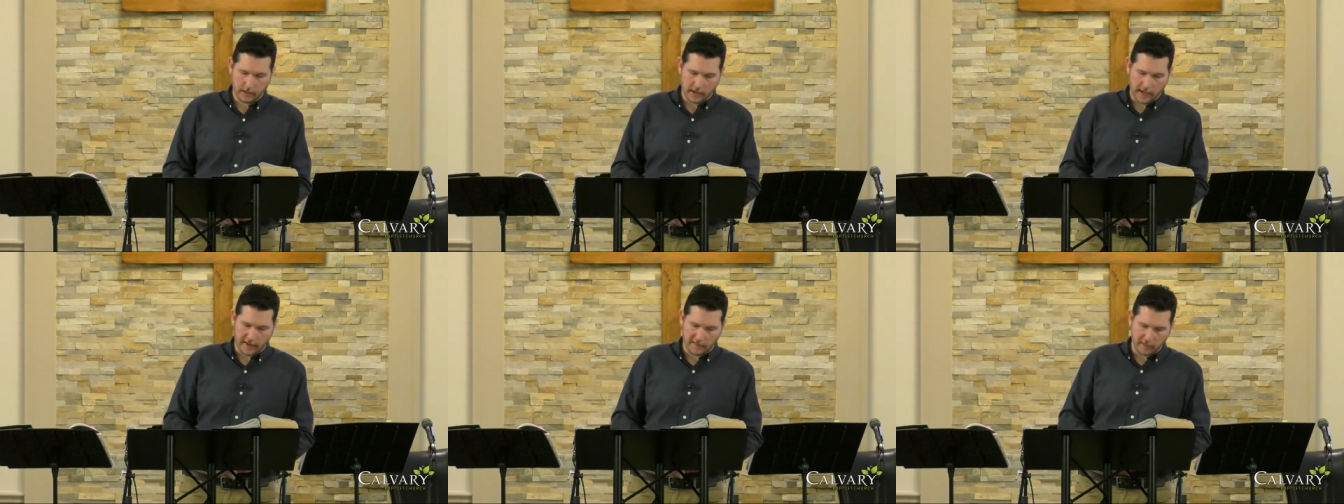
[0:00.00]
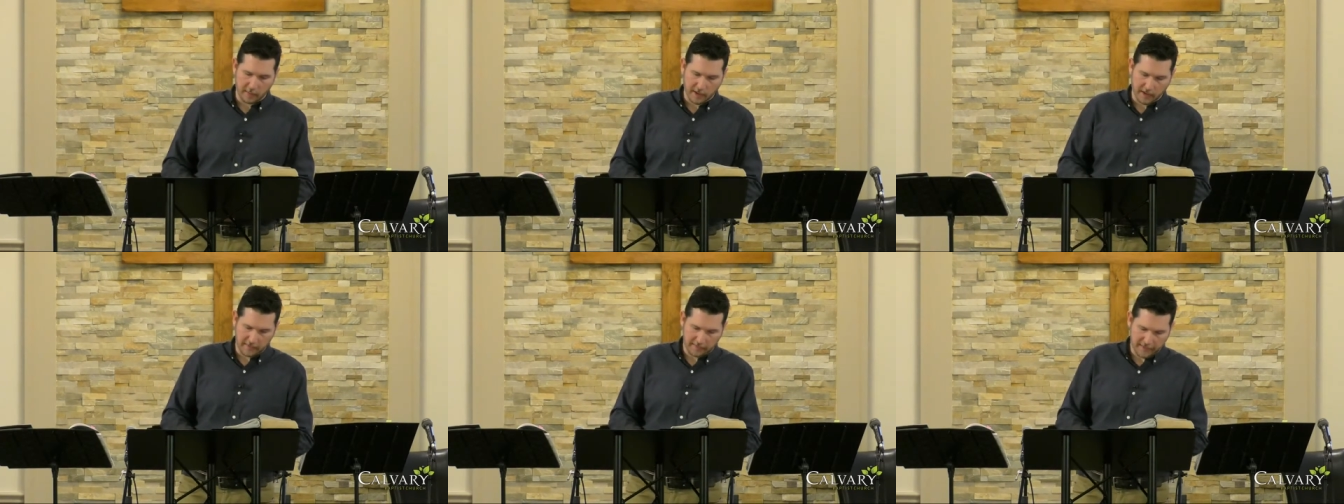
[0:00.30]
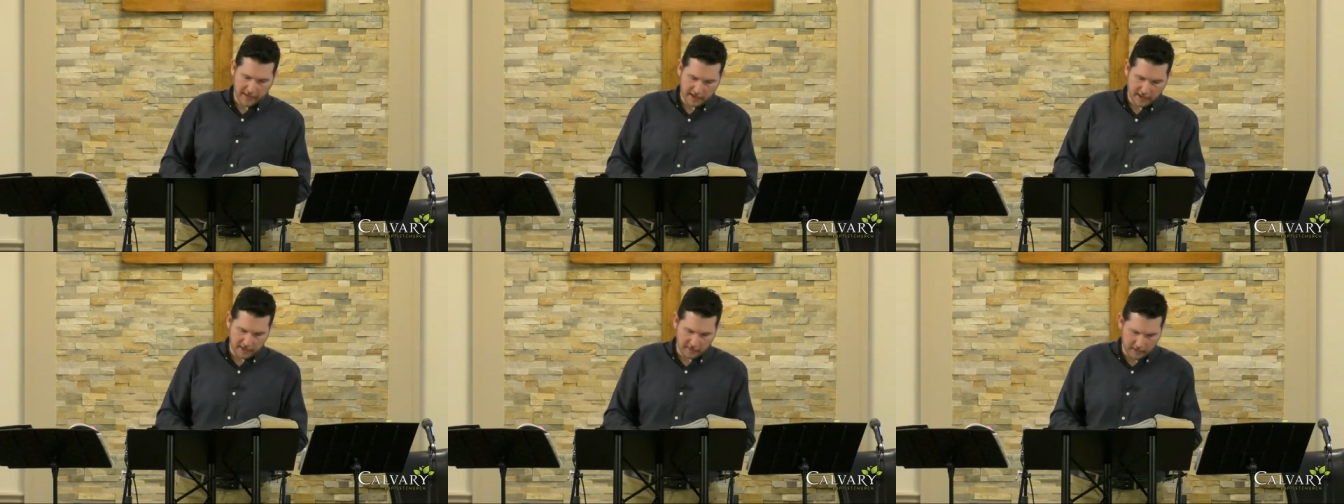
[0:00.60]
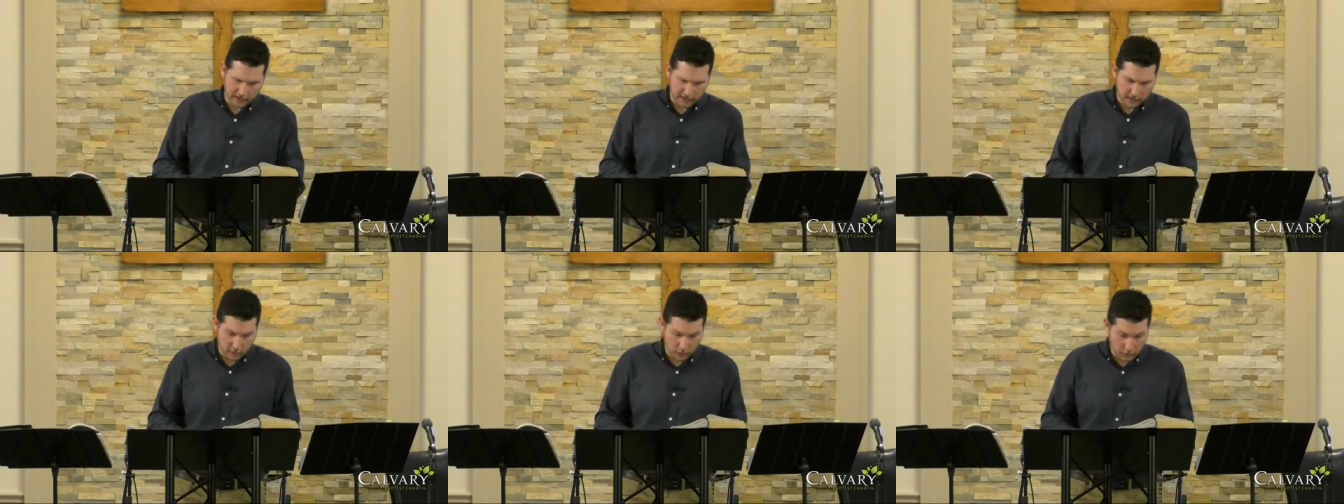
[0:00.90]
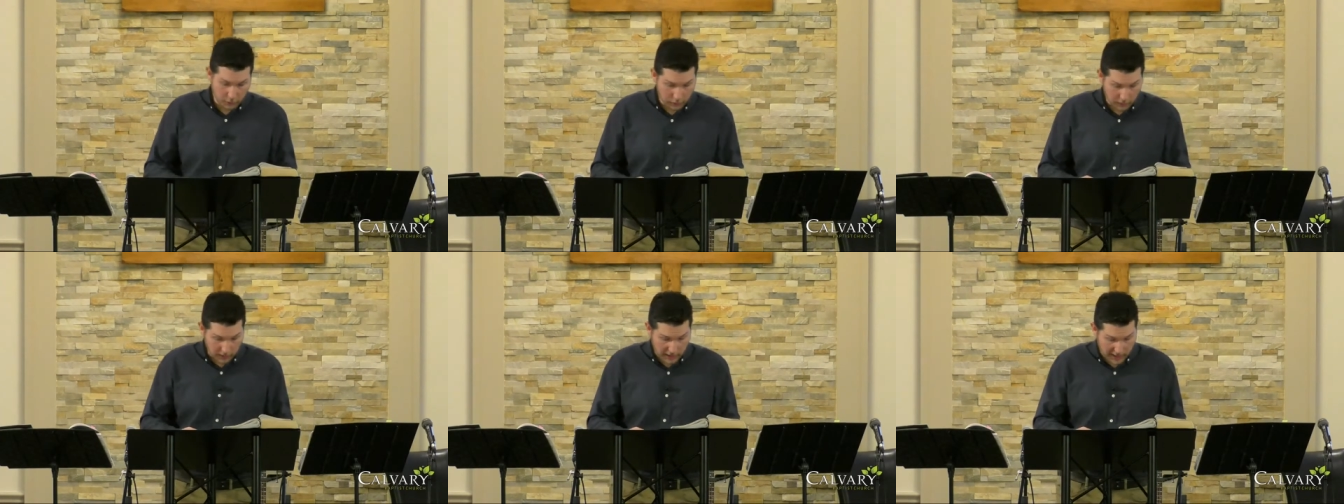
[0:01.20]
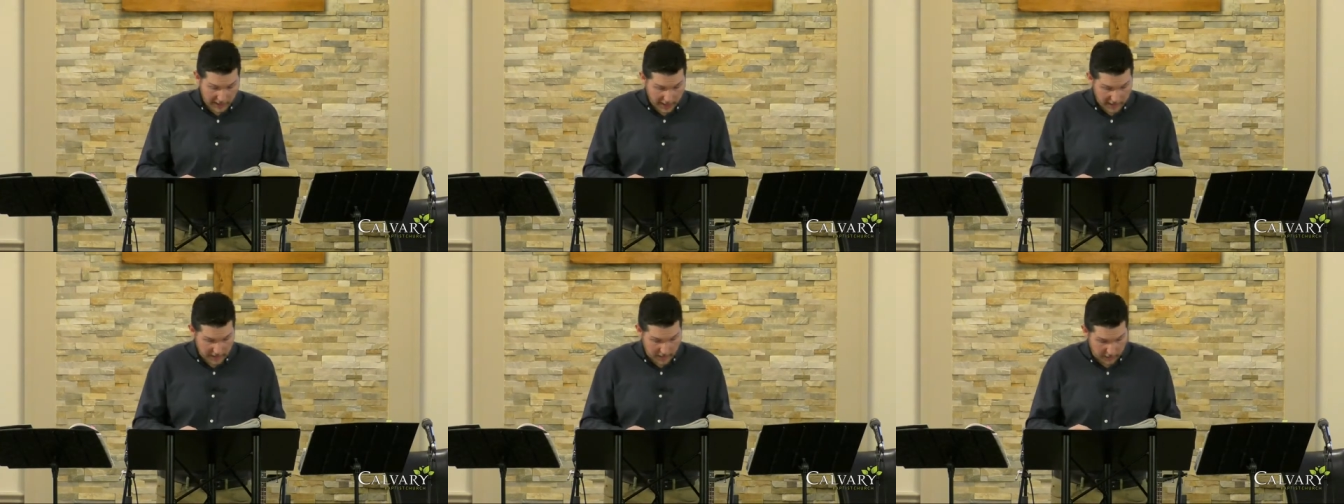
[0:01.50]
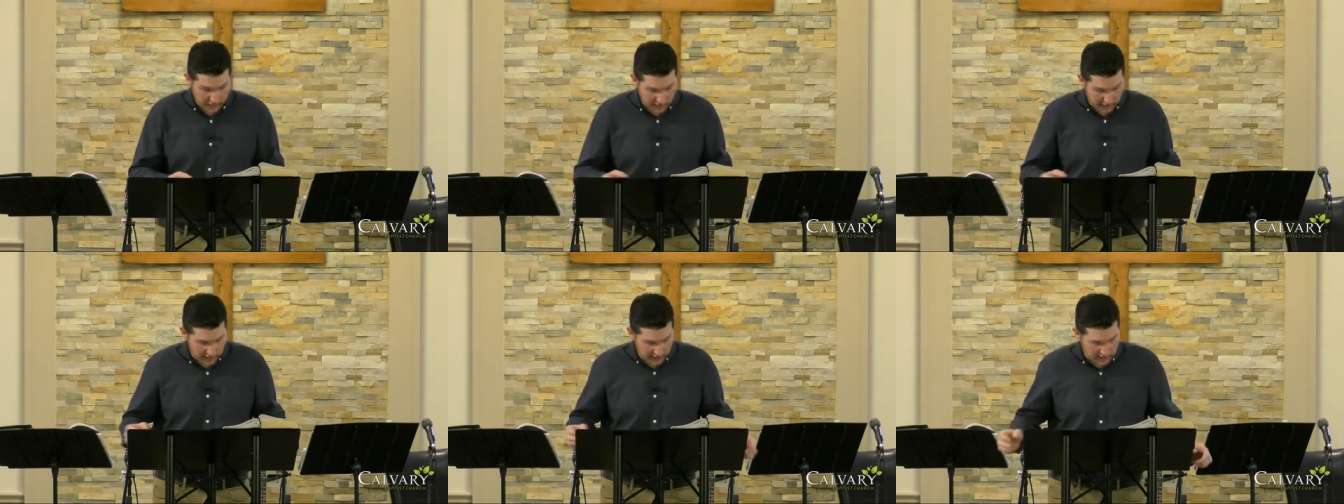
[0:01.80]
Have you been effectively neutralized
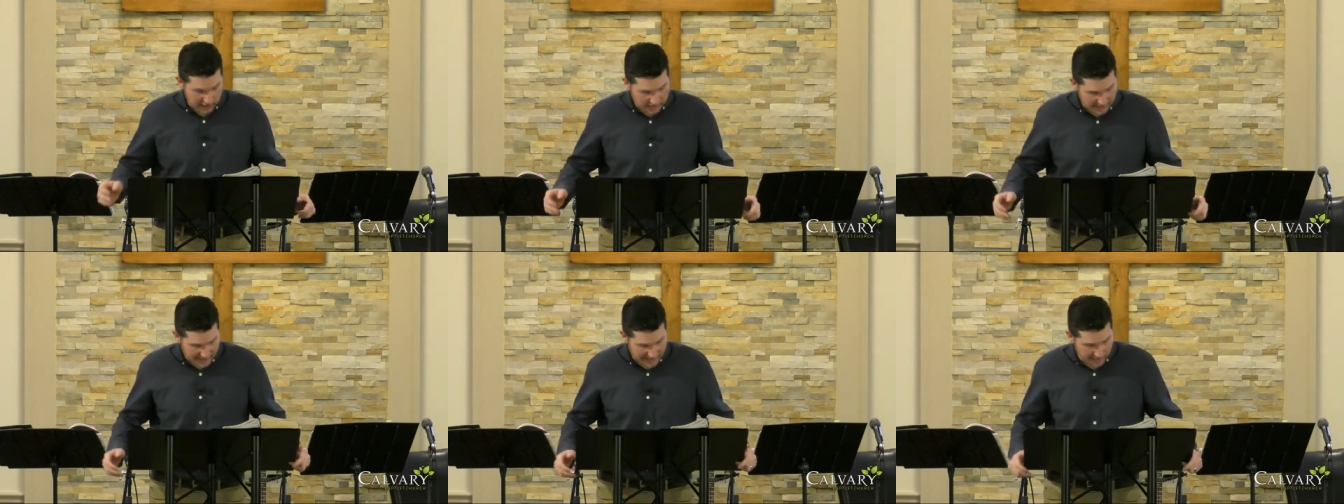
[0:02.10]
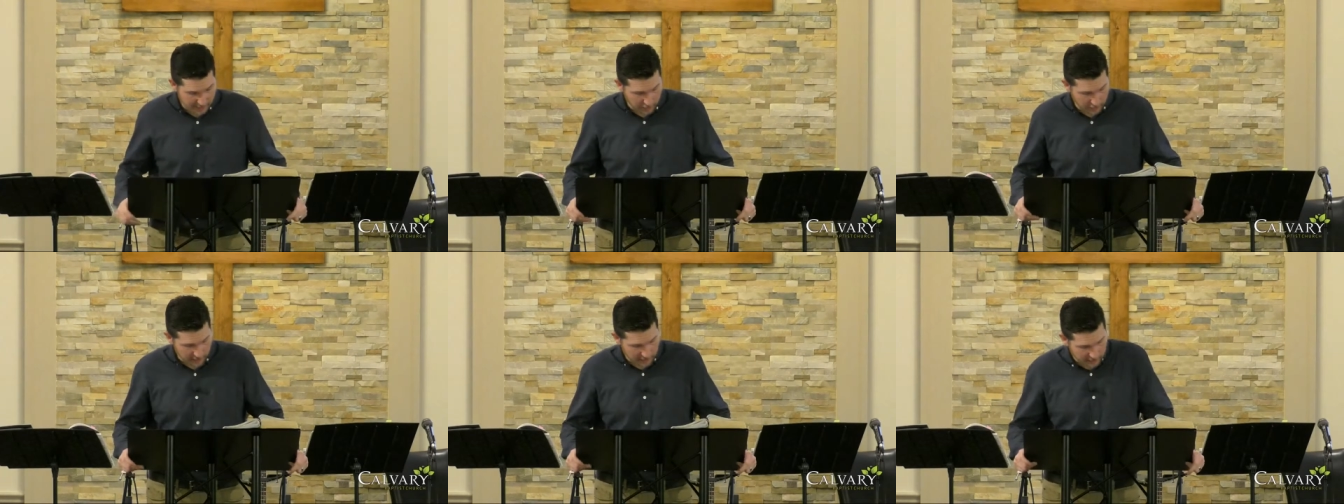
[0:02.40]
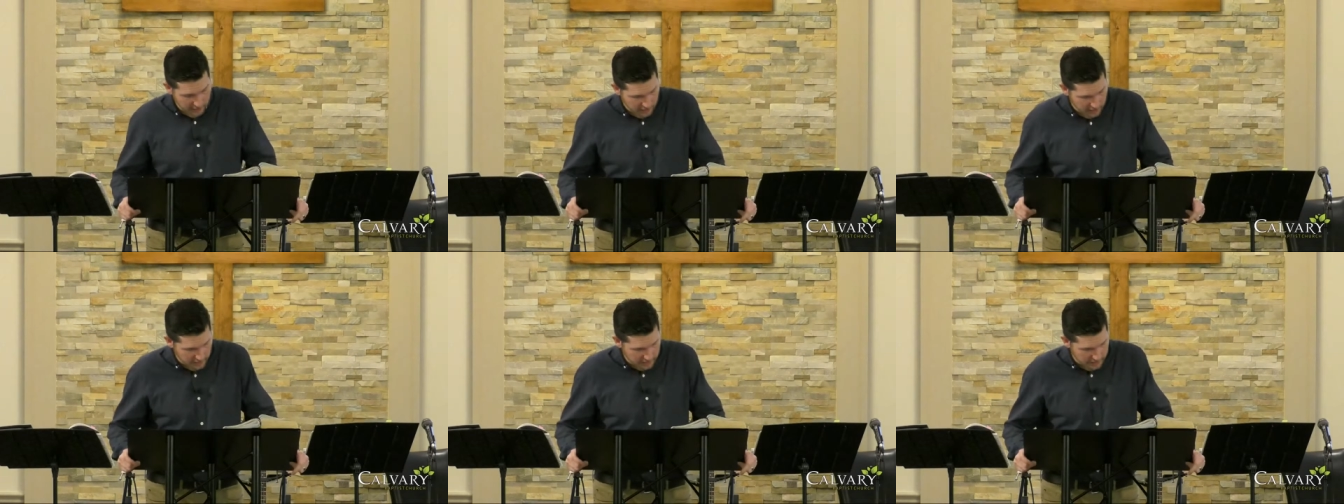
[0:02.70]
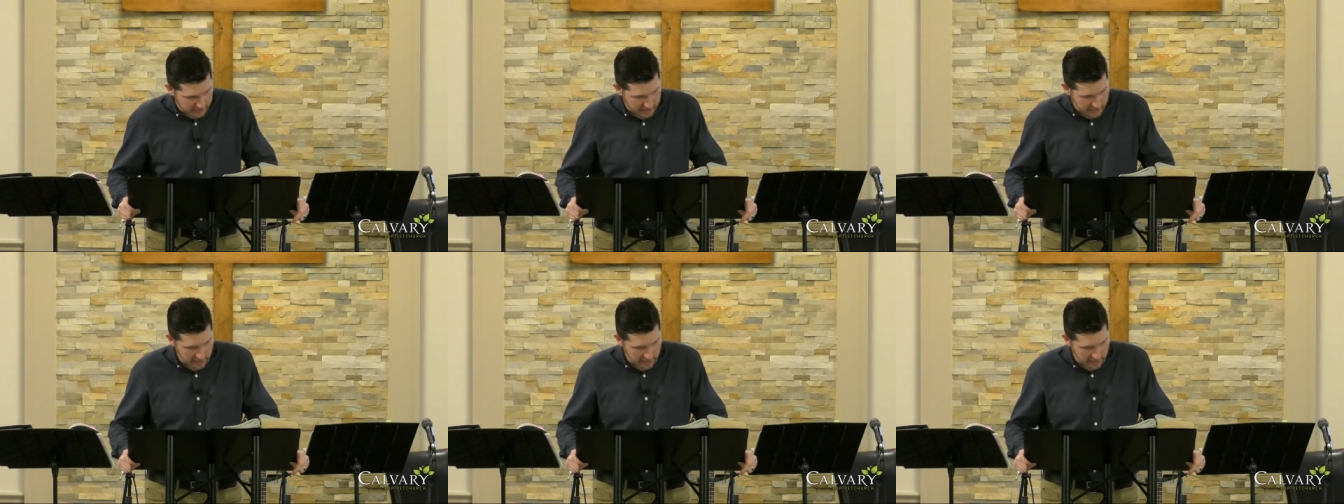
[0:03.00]
and being an example and encouragement